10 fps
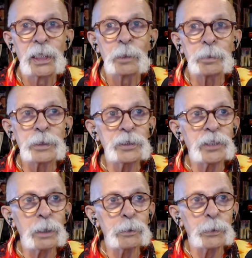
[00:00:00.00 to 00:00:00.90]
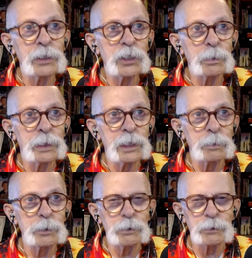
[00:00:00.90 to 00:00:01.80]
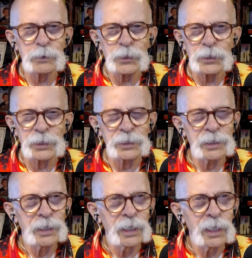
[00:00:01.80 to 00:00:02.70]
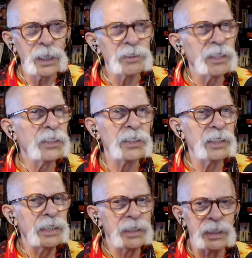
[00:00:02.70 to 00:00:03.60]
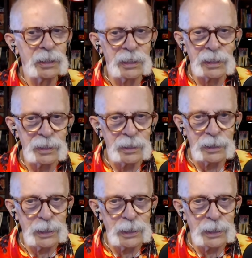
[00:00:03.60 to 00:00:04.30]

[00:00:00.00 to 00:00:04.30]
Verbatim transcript: Please tell me, where did you buy that beautiful shirt? I'll send you a link. I got it on